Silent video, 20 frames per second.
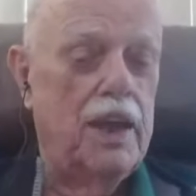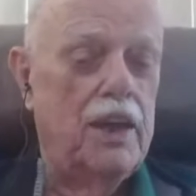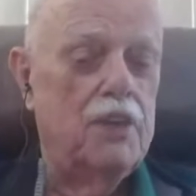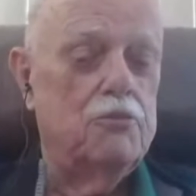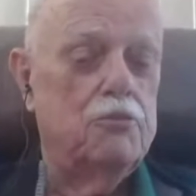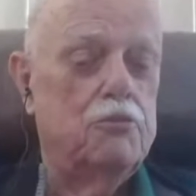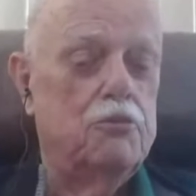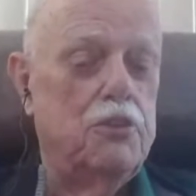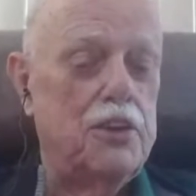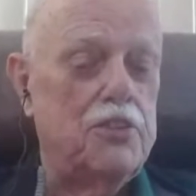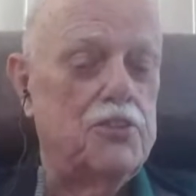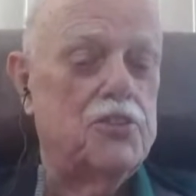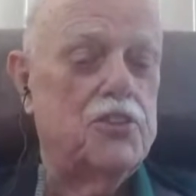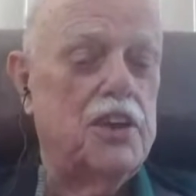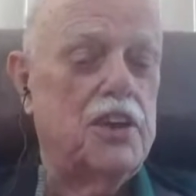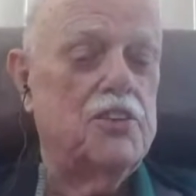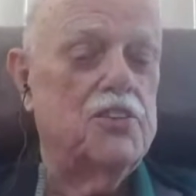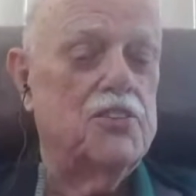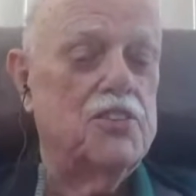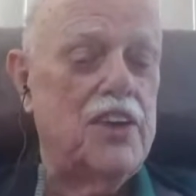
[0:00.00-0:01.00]
It
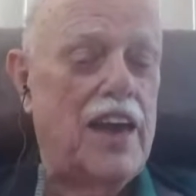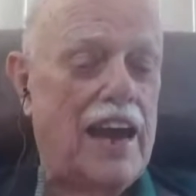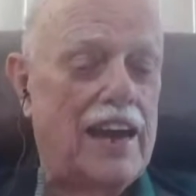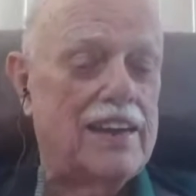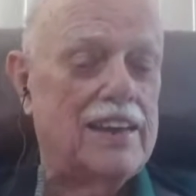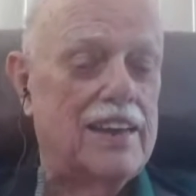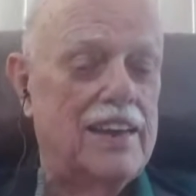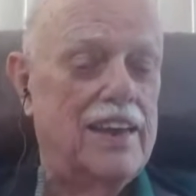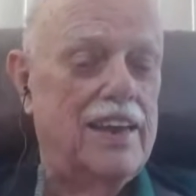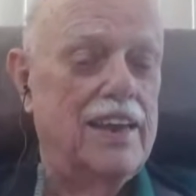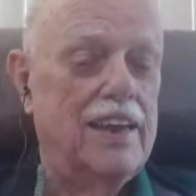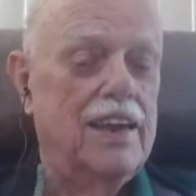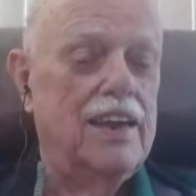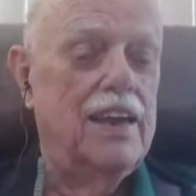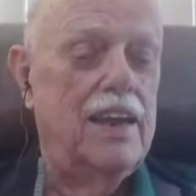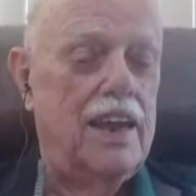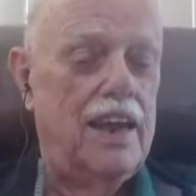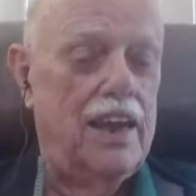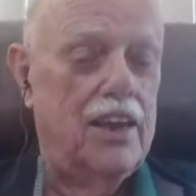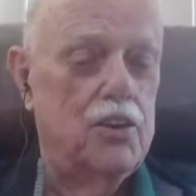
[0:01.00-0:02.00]
fits exactly
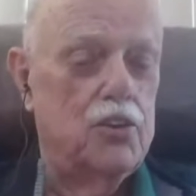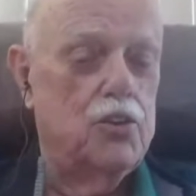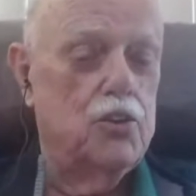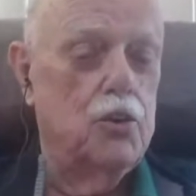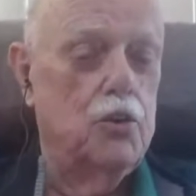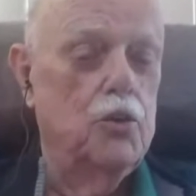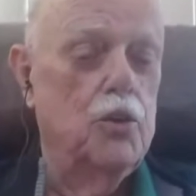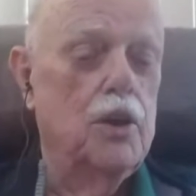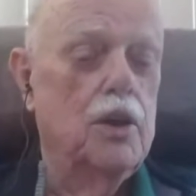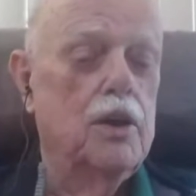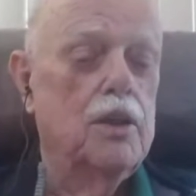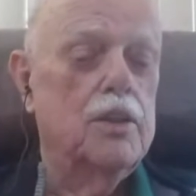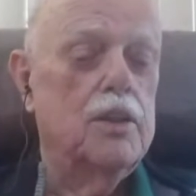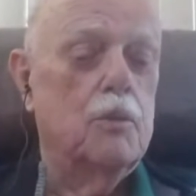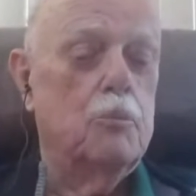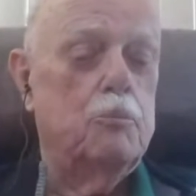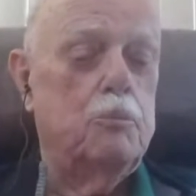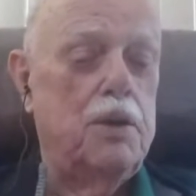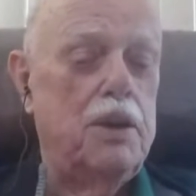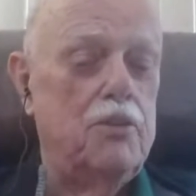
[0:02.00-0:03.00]
into
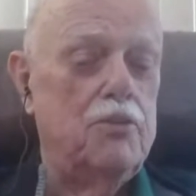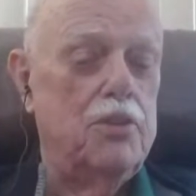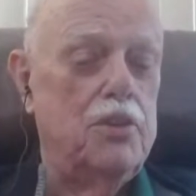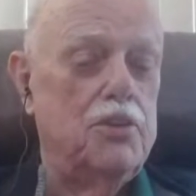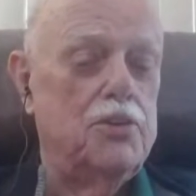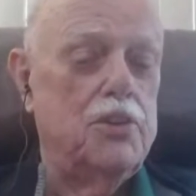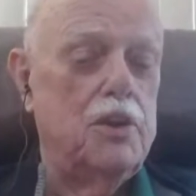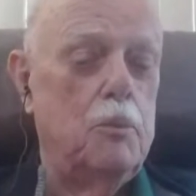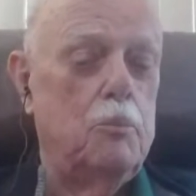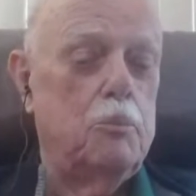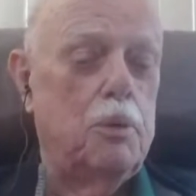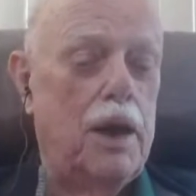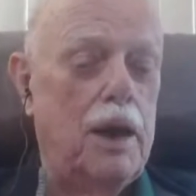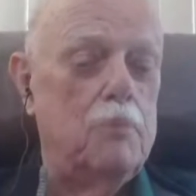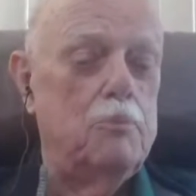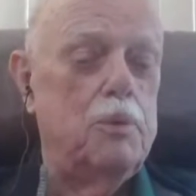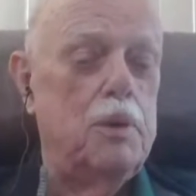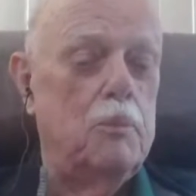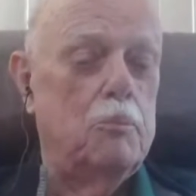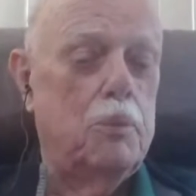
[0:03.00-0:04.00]
the PVC
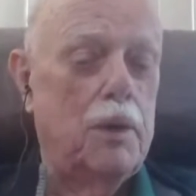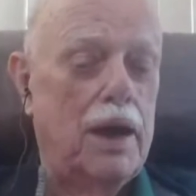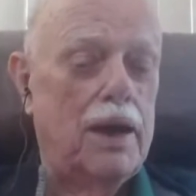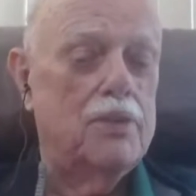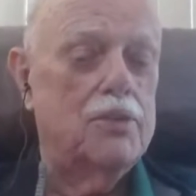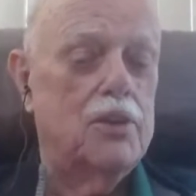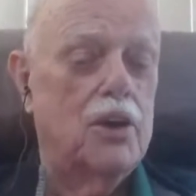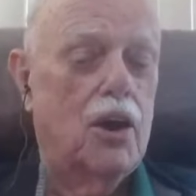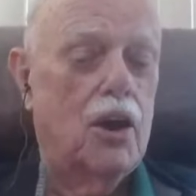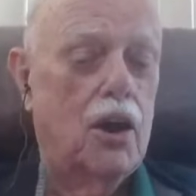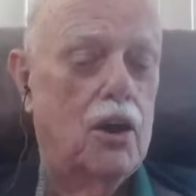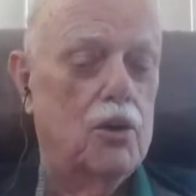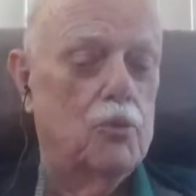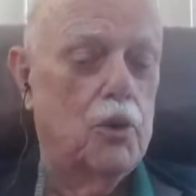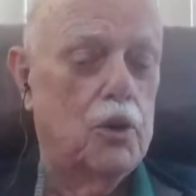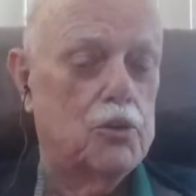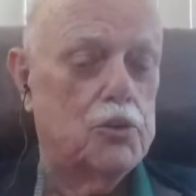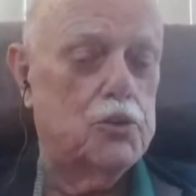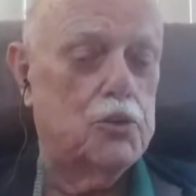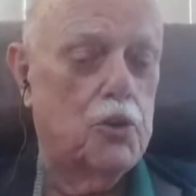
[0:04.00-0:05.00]
pipe you buy at the
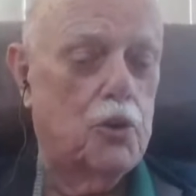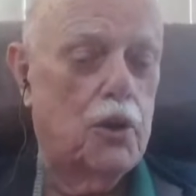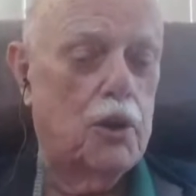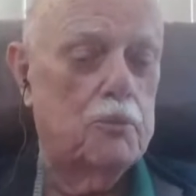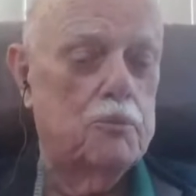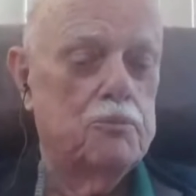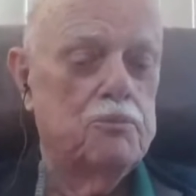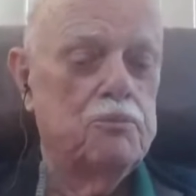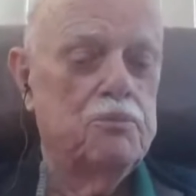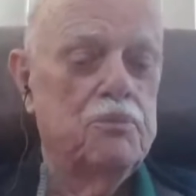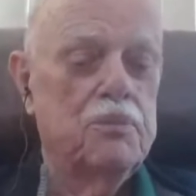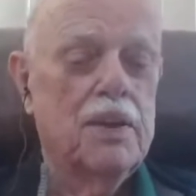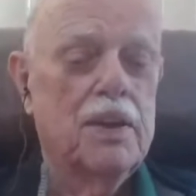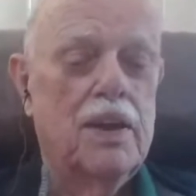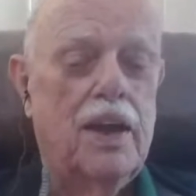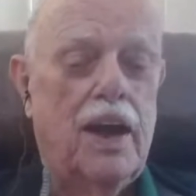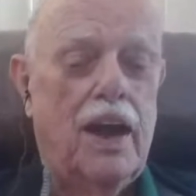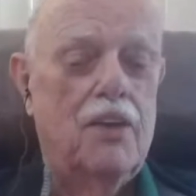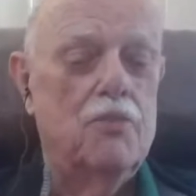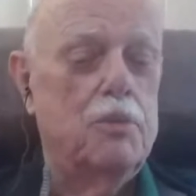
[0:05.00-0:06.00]
hardware store.
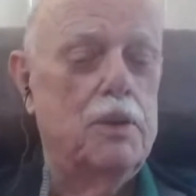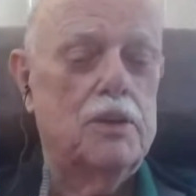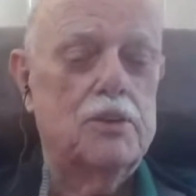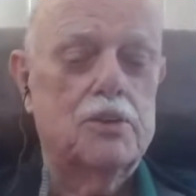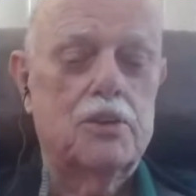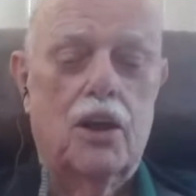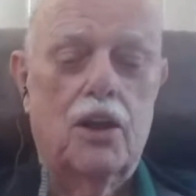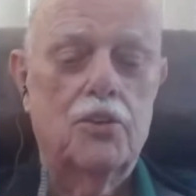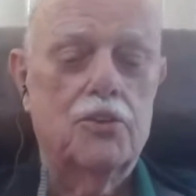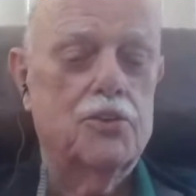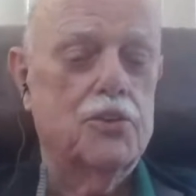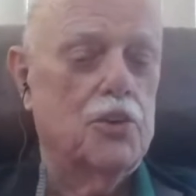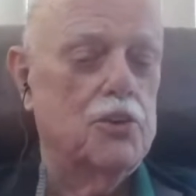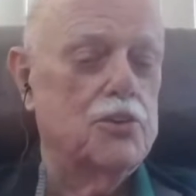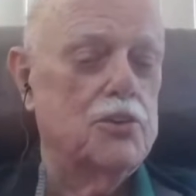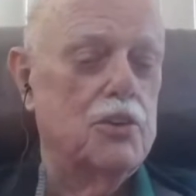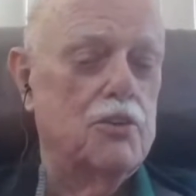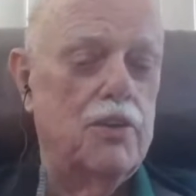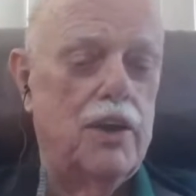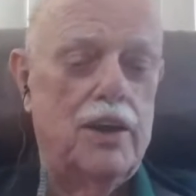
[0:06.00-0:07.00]
I've built all
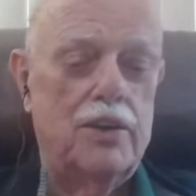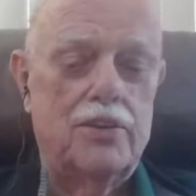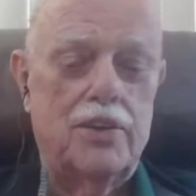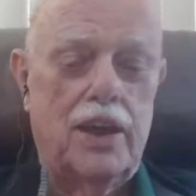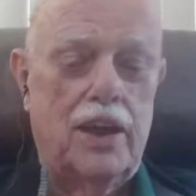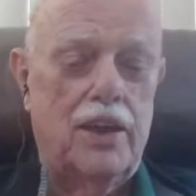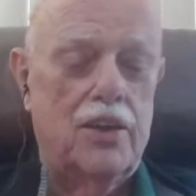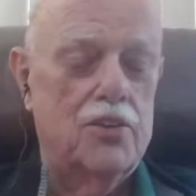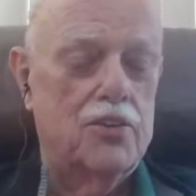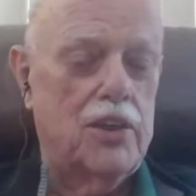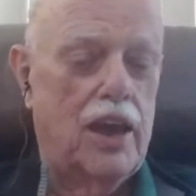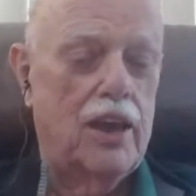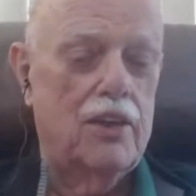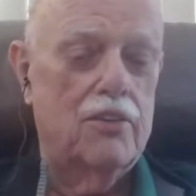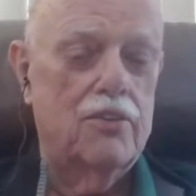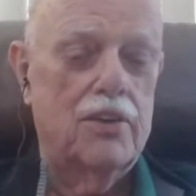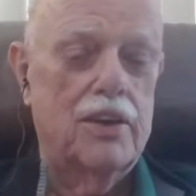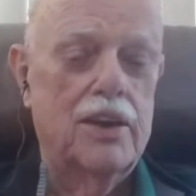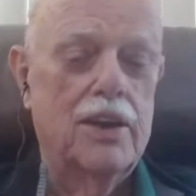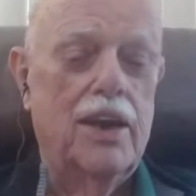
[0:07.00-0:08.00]
sorts of antennas out
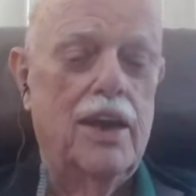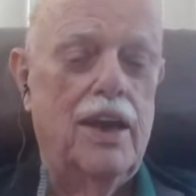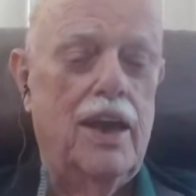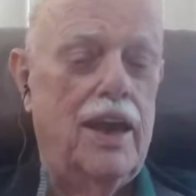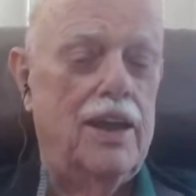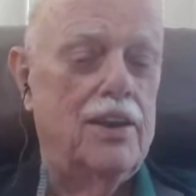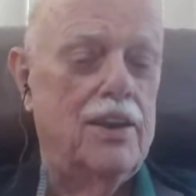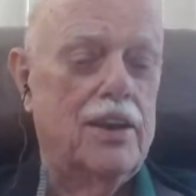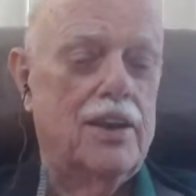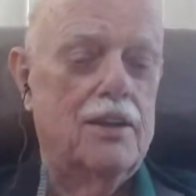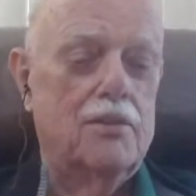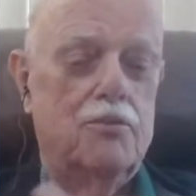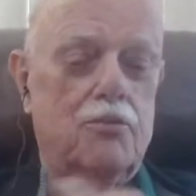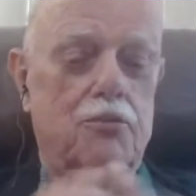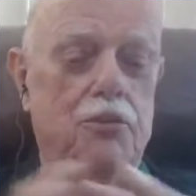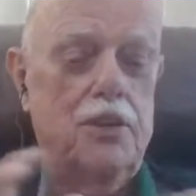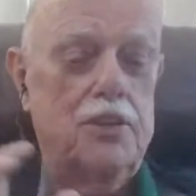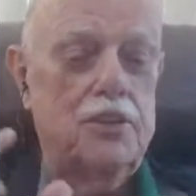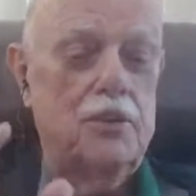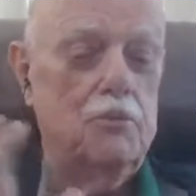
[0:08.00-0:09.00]
of it, and you can
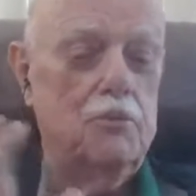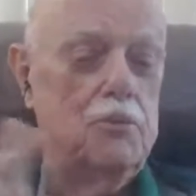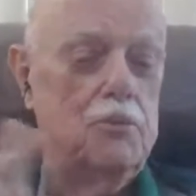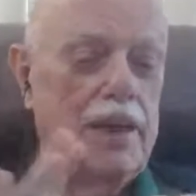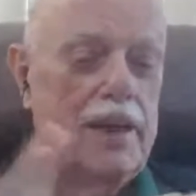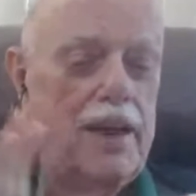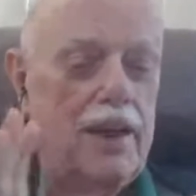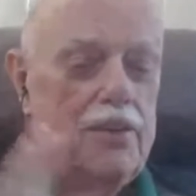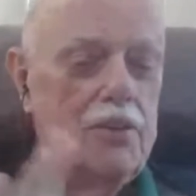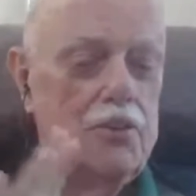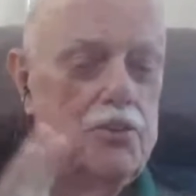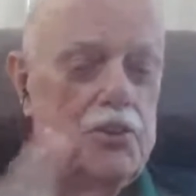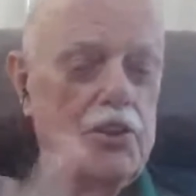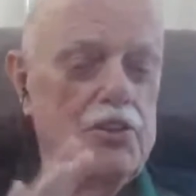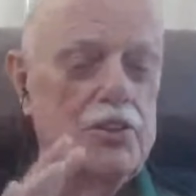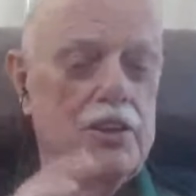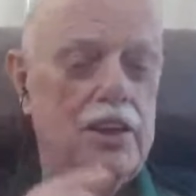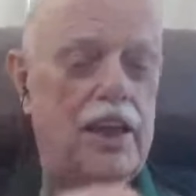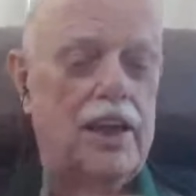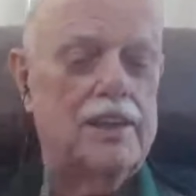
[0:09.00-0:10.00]
fit them together
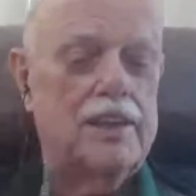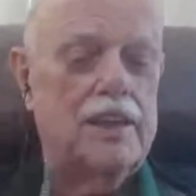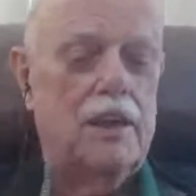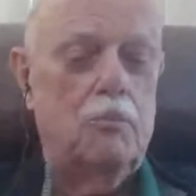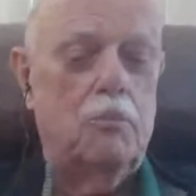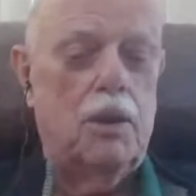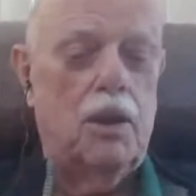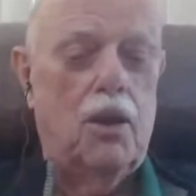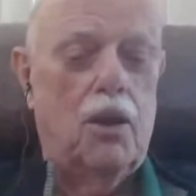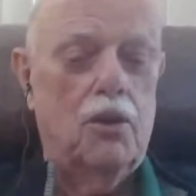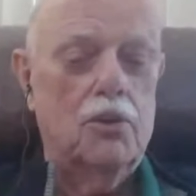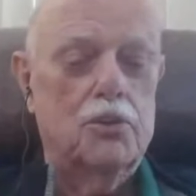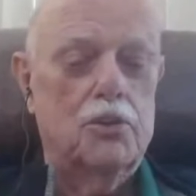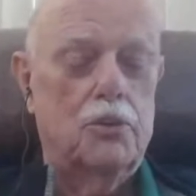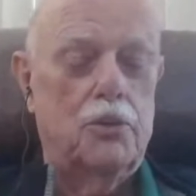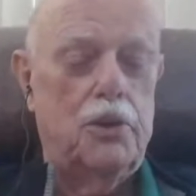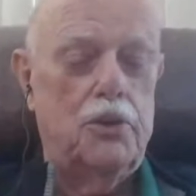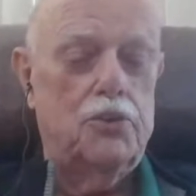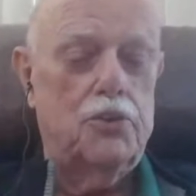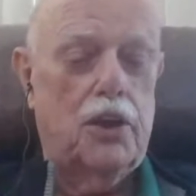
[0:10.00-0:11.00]
just like they belong
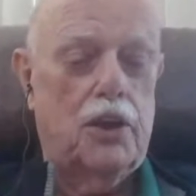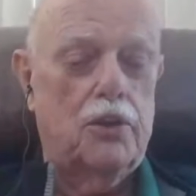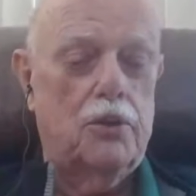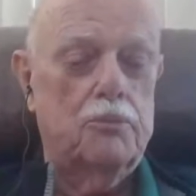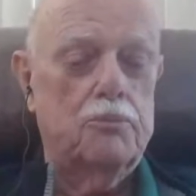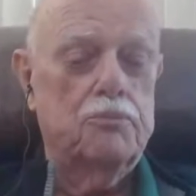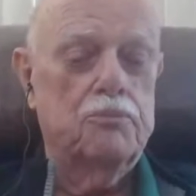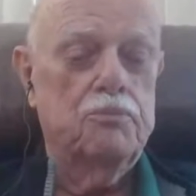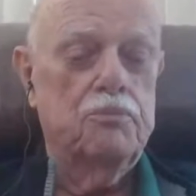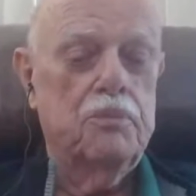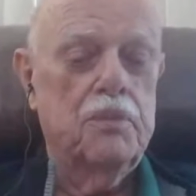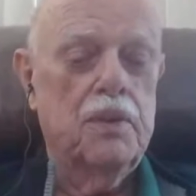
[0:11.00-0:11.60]
to each other.